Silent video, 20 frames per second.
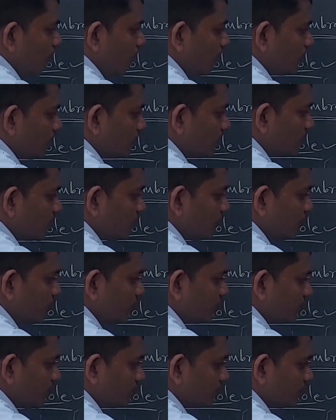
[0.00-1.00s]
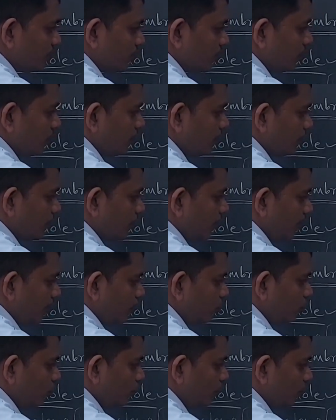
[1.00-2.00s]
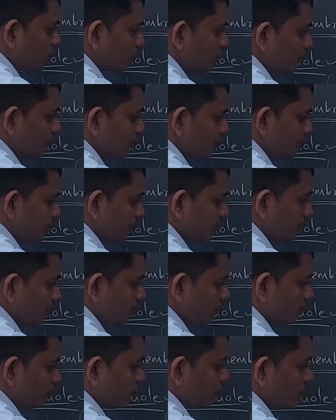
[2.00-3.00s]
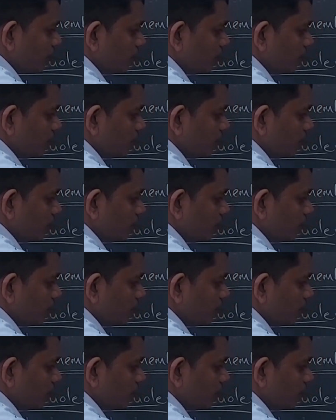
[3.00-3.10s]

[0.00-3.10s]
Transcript: on the surface of the endoplasmic reticulum.